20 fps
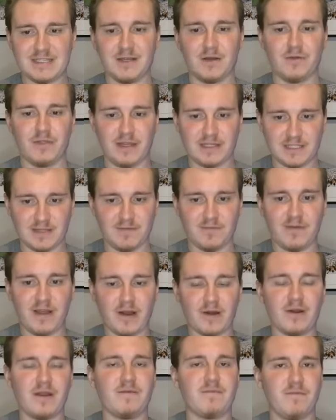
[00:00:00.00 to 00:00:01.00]
still, that's a
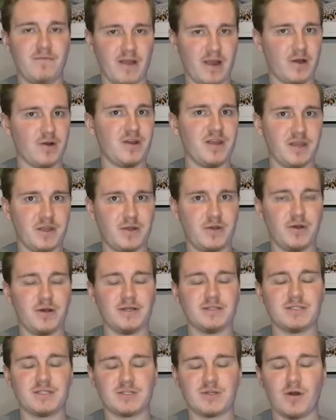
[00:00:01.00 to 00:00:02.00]
very, very
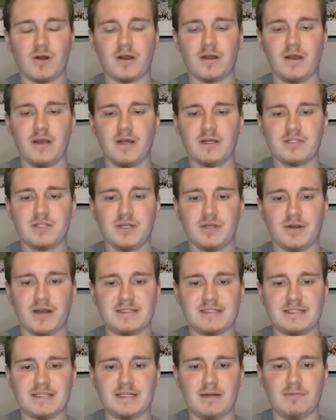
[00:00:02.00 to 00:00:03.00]
good start to your
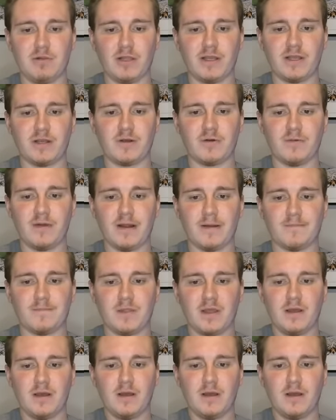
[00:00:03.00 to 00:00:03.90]
NCAA career.